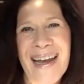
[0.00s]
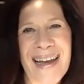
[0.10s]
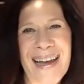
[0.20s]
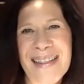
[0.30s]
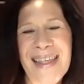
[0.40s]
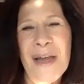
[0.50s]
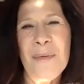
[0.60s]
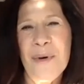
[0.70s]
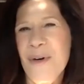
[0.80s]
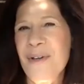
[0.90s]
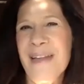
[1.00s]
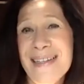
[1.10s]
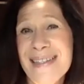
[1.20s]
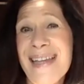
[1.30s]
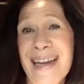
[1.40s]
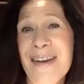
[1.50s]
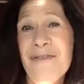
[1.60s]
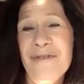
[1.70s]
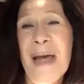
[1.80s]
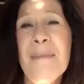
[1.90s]
and they were like a
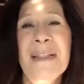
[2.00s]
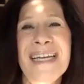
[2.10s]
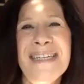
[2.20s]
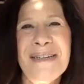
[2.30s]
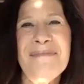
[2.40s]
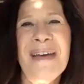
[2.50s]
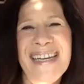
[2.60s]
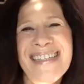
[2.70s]
second family to me.